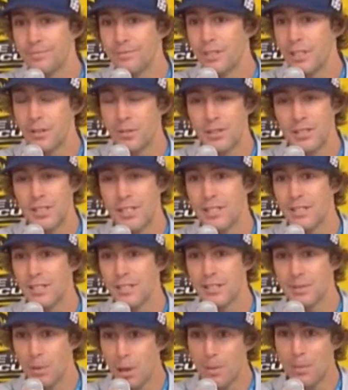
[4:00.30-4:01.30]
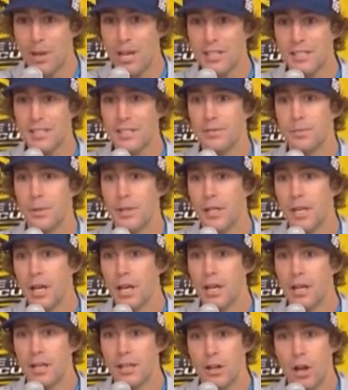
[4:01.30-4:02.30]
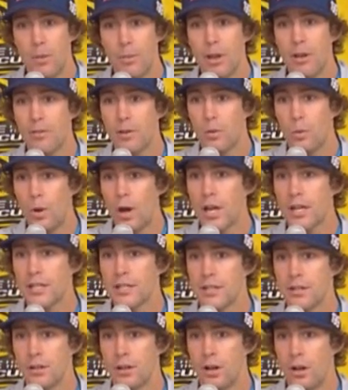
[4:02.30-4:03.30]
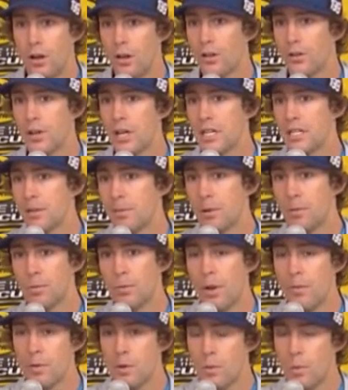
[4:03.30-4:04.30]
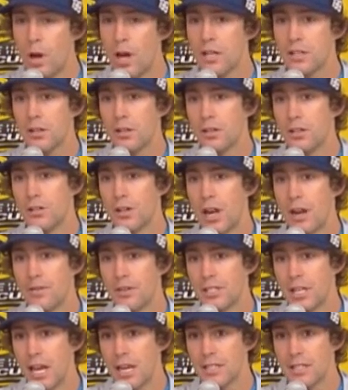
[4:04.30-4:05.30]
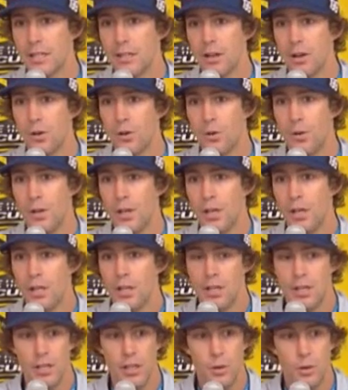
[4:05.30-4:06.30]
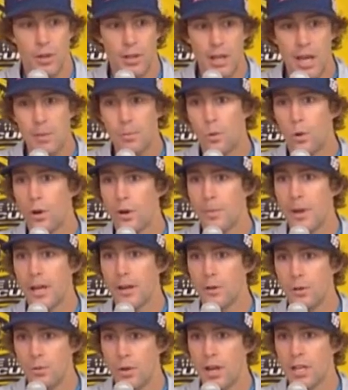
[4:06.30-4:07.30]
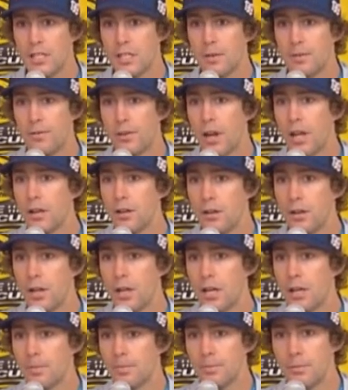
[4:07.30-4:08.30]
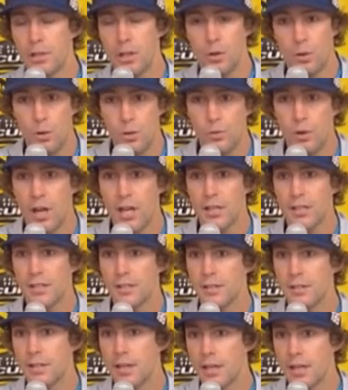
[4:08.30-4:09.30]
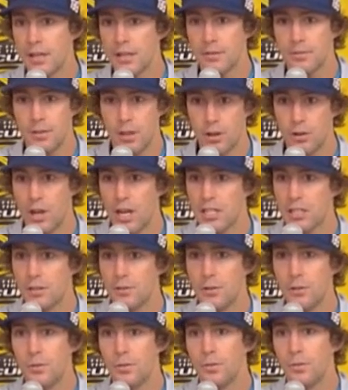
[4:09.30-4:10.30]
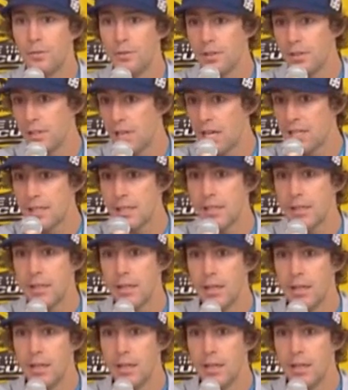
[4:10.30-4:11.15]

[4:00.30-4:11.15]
you know, it's a small positive, but you know, I've been able to watch all the races. I've been able to watch all the drivers. I actually know, you know, a lot more about who runs up front, you know, who runs aggressive, who doesn't,